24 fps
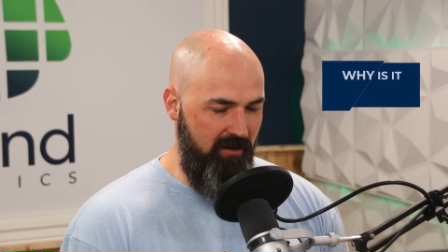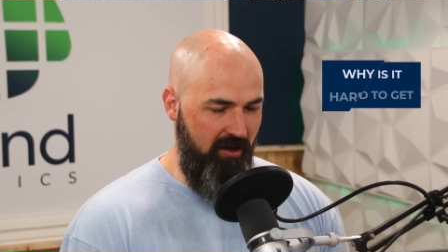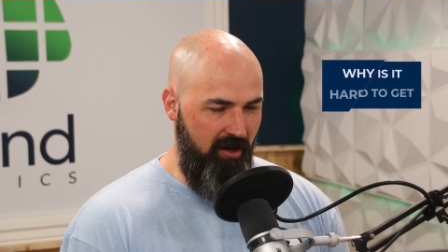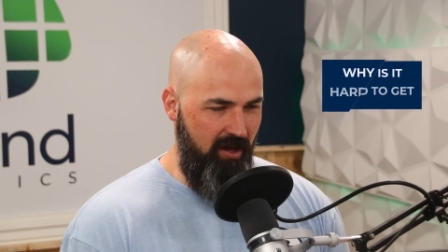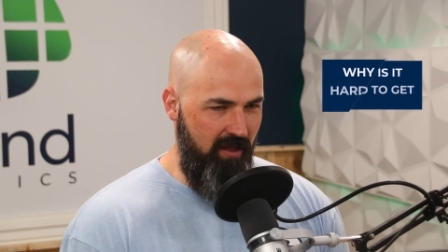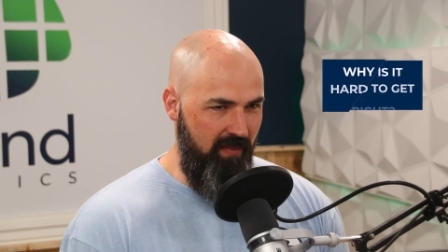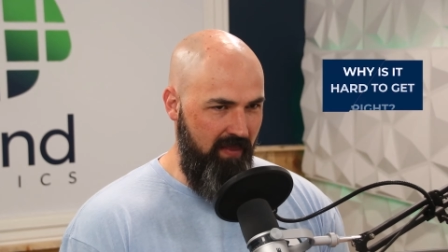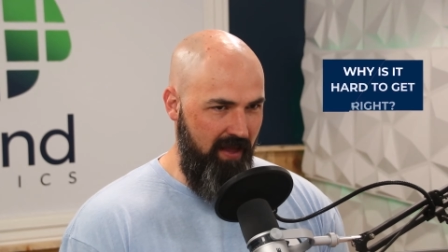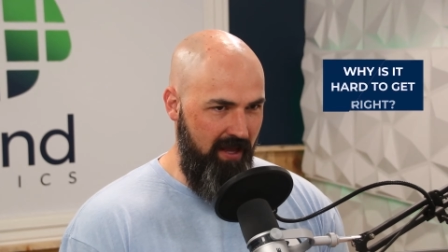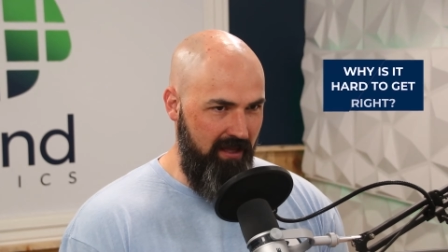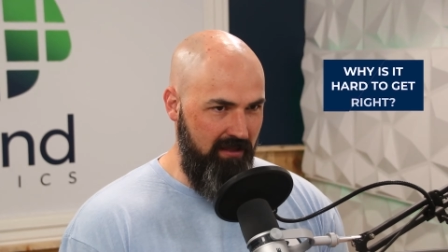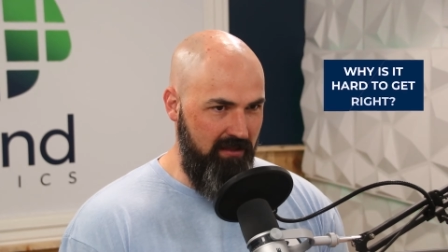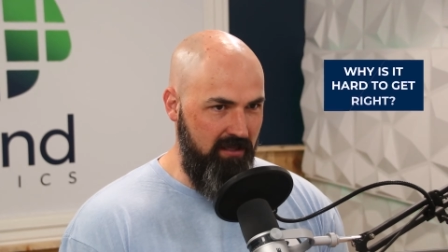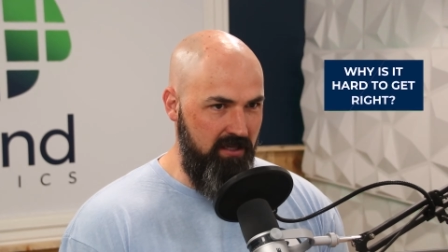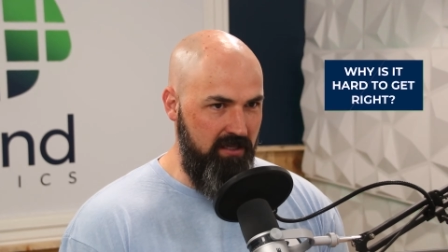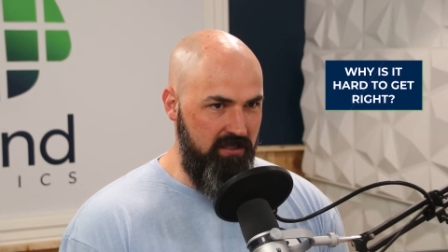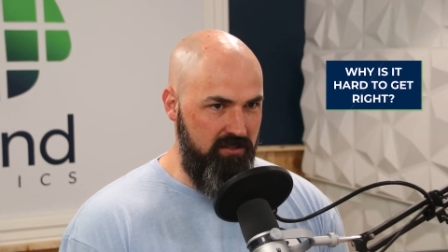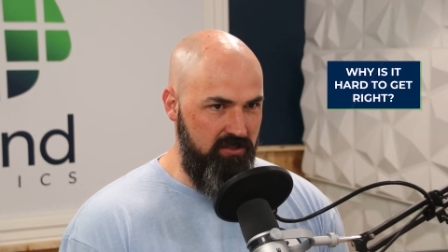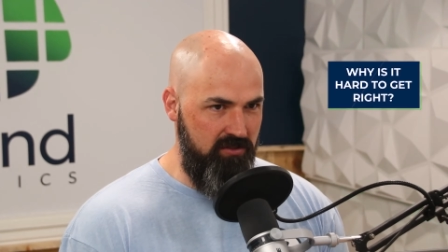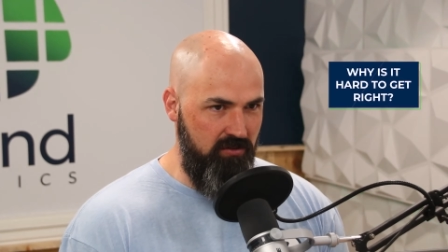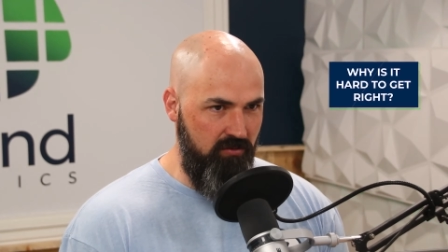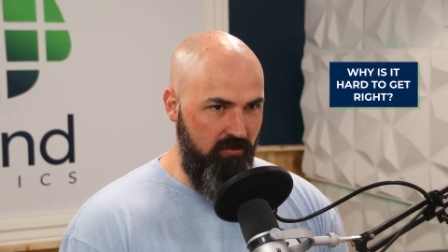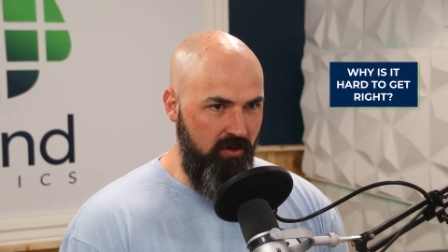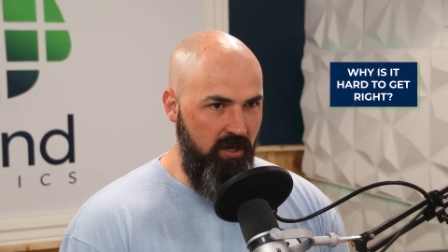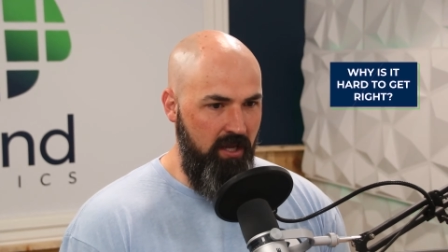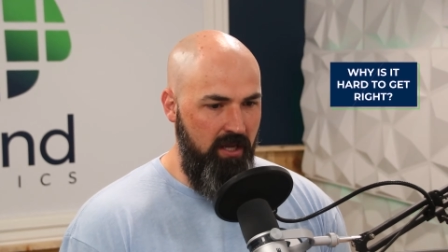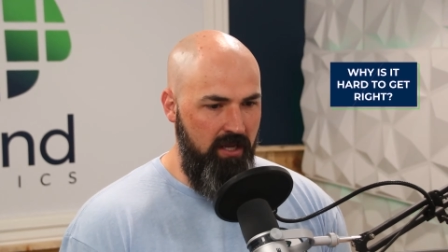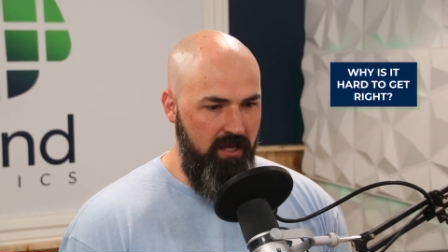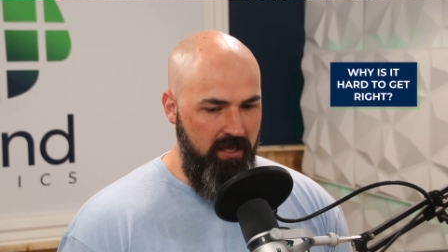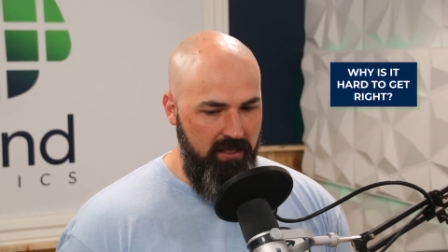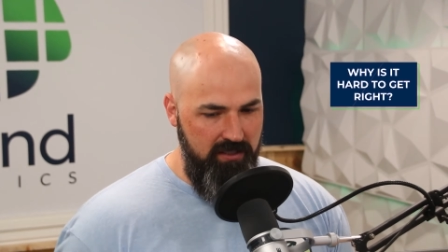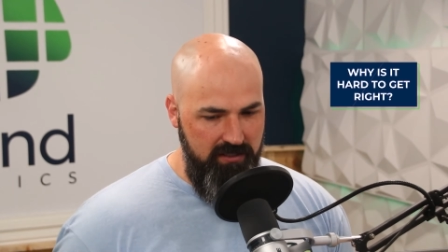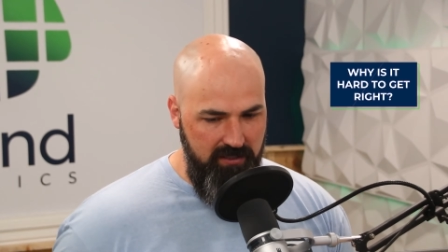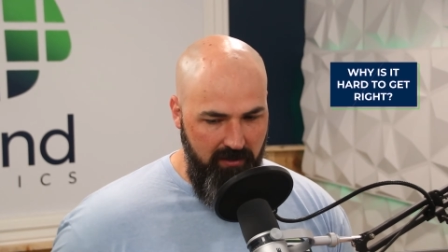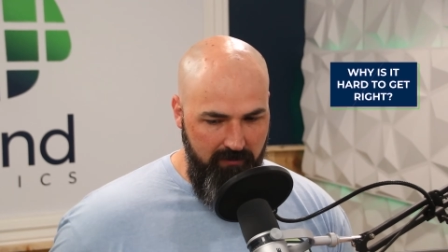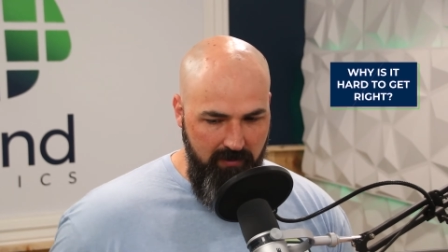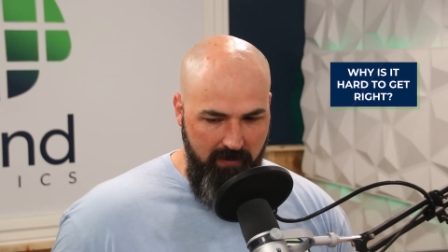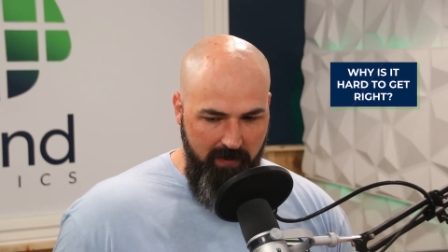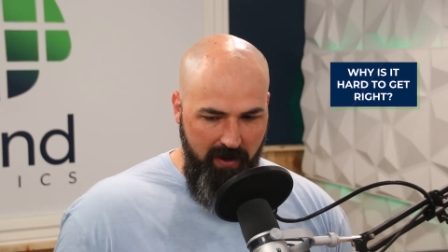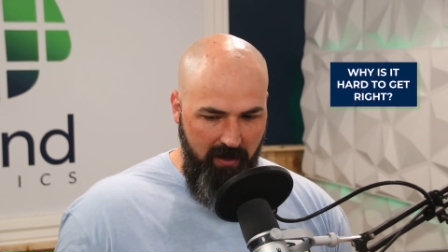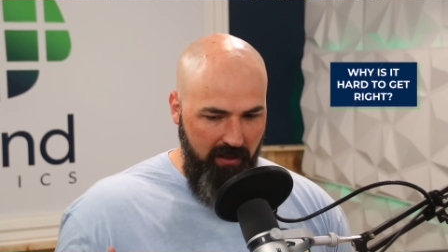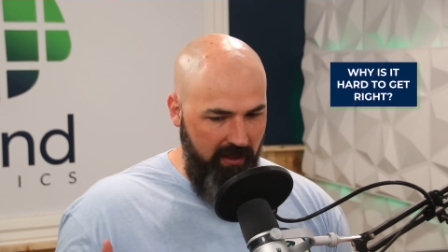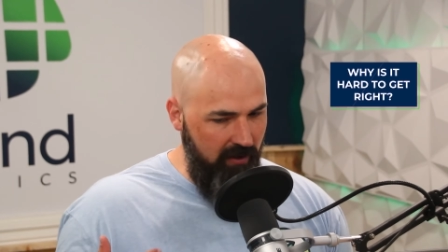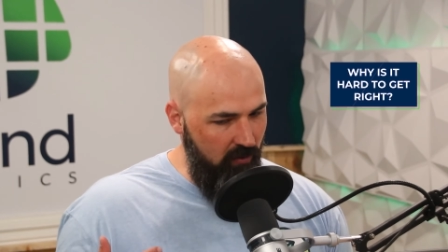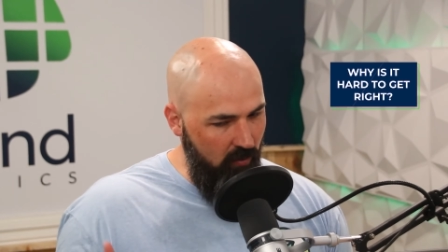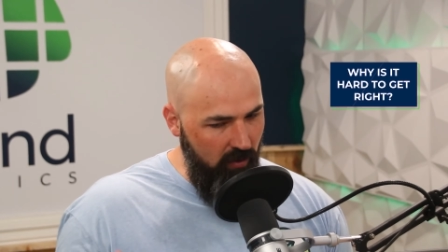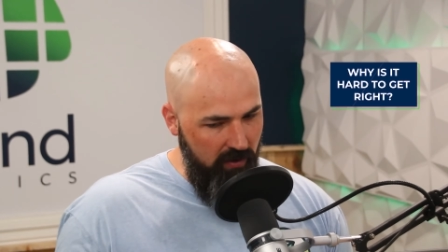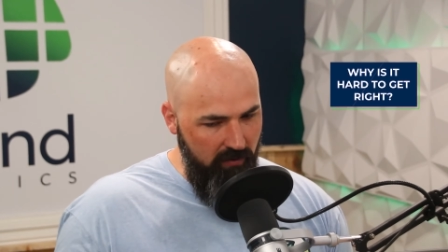on that list. So tell me
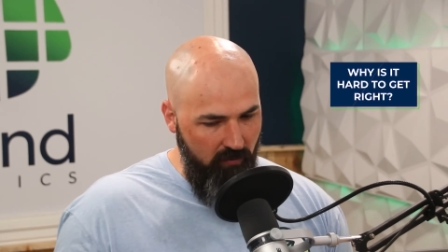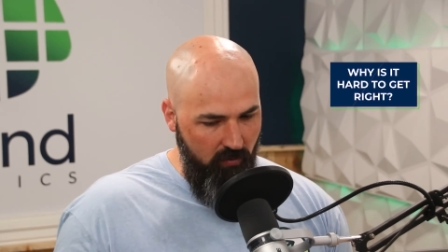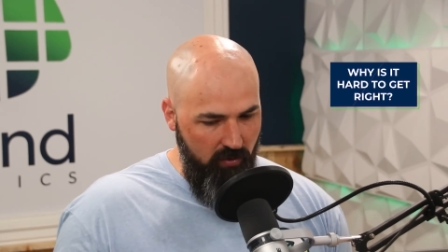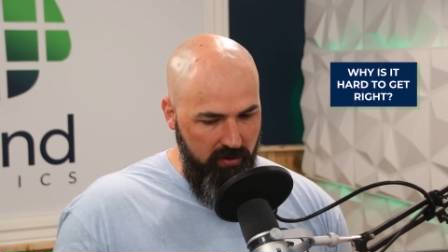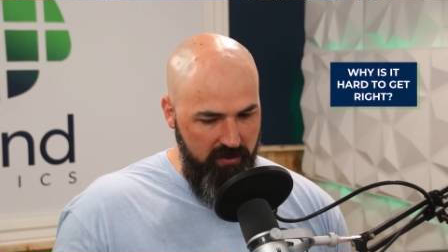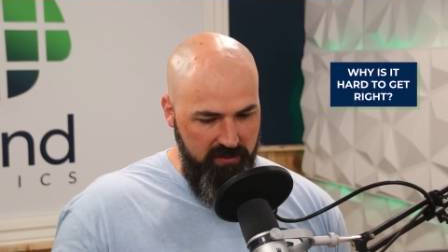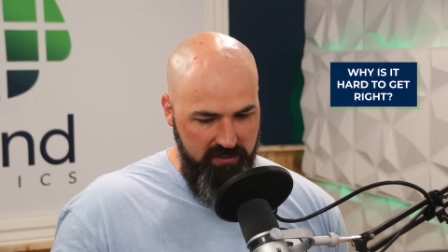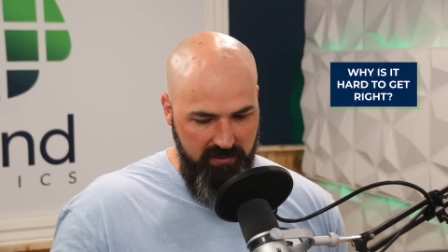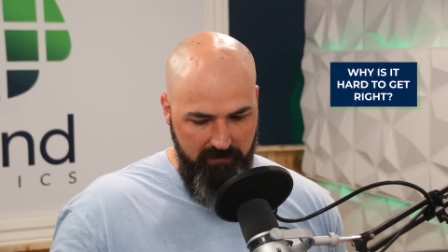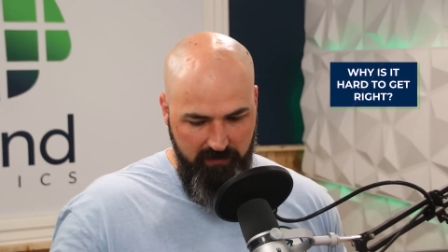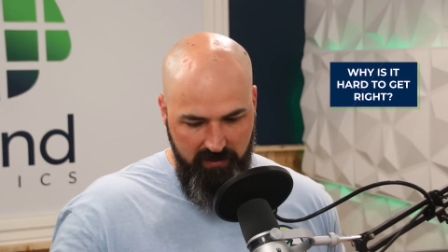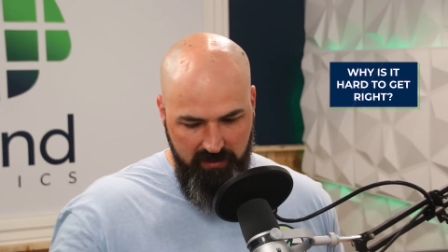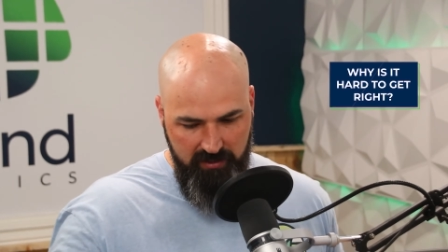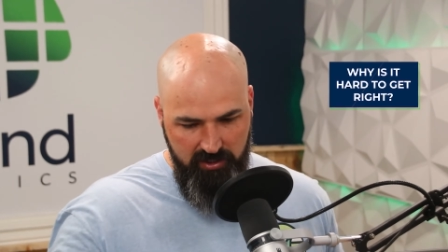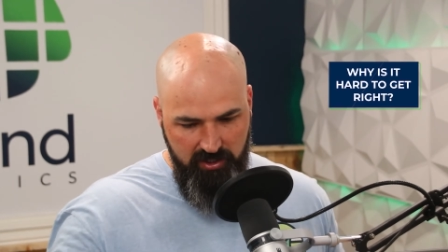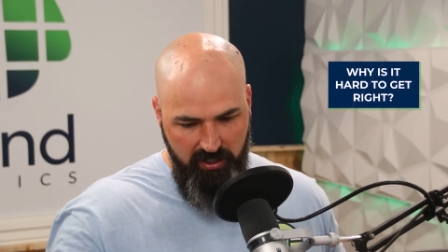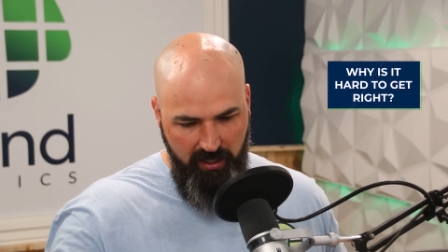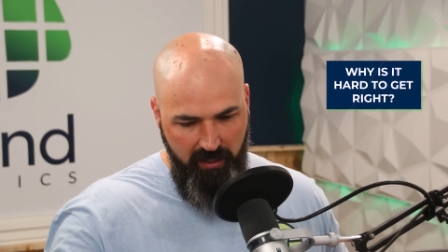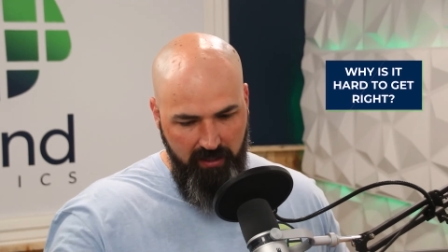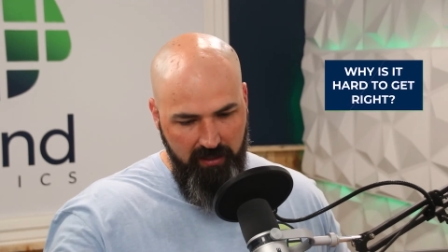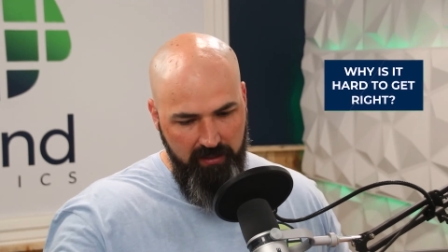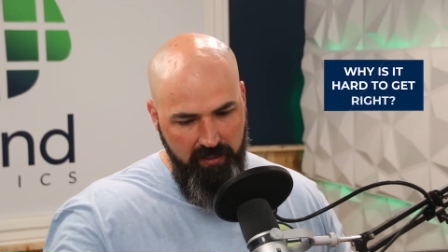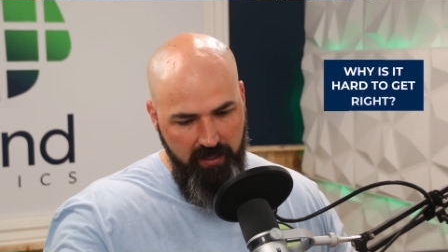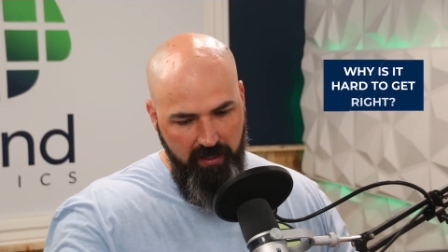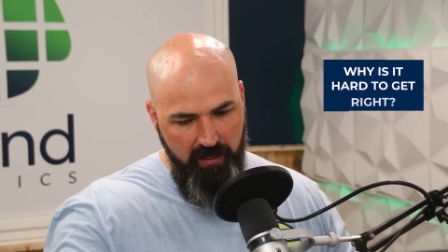about like what are some of the challenges?